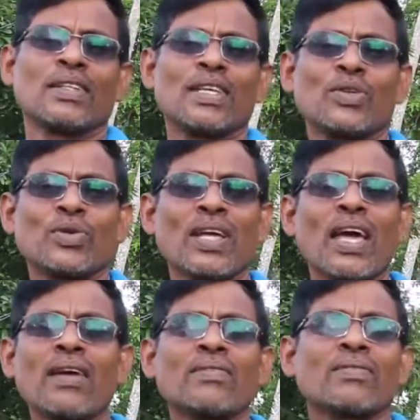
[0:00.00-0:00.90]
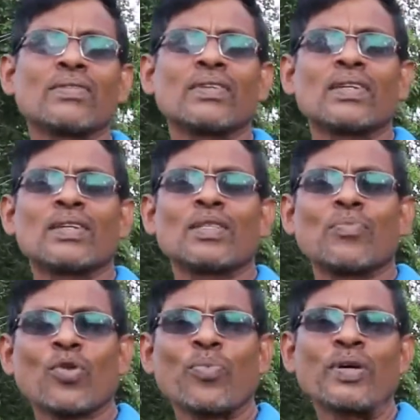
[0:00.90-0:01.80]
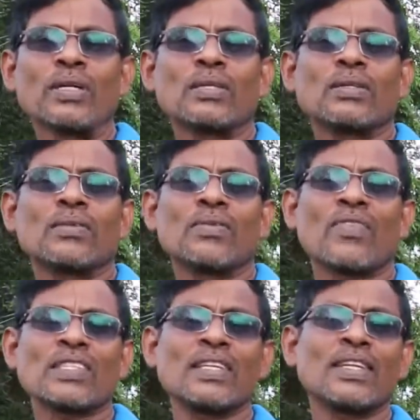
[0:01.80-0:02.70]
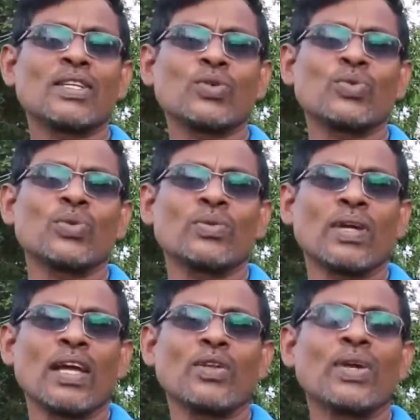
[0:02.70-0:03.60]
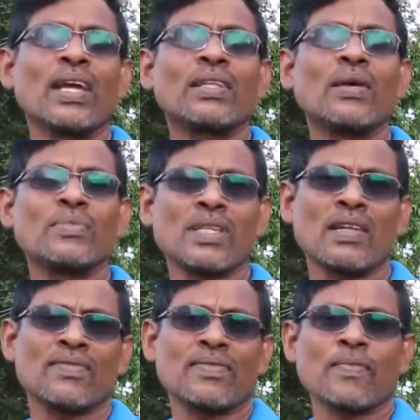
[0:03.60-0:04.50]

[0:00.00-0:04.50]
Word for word: they don't have the proper facility to educate themselves.